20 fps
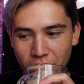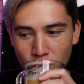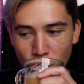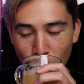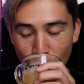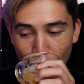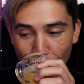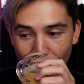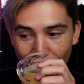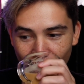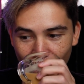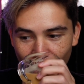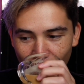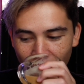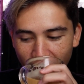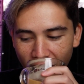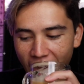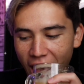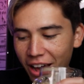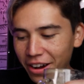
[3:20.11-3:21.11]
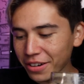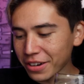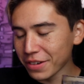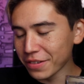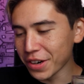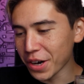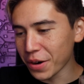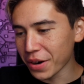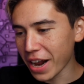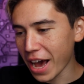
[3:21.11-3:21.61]
Arms, I don't even
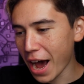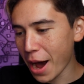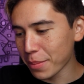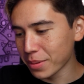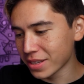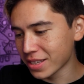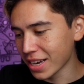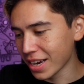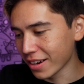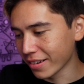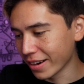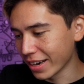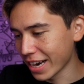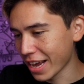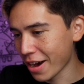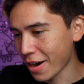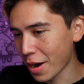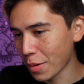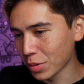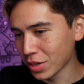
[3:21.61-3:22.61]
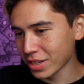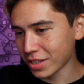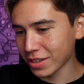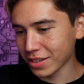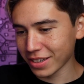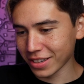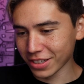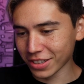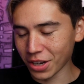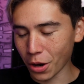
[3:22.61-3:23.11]
know what Abby's saying right now. I'm just
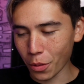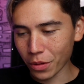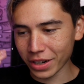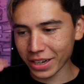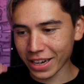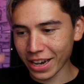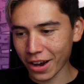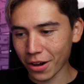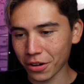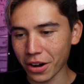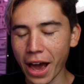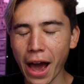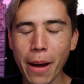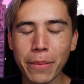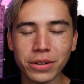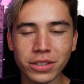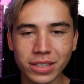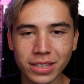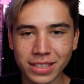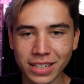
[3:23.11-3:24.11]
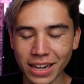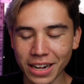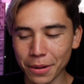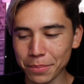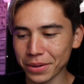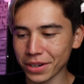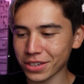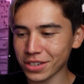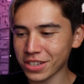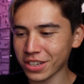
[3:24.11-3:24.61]
zoning out. Abby's just saying a
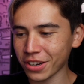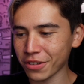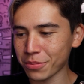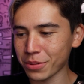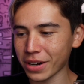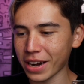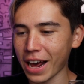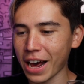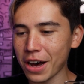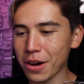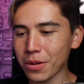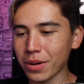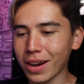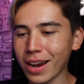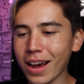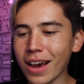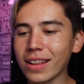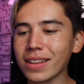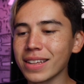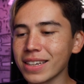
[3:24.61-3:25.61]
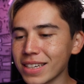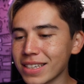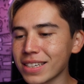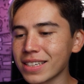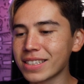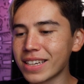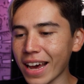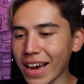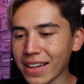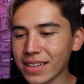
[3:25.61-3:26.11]
bunch of stuff about how they need to I
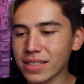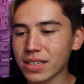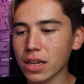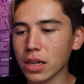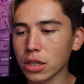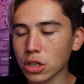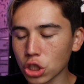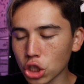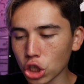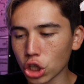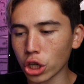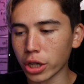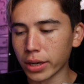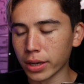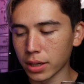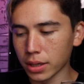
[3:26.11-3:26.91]
mean, dance like it, good.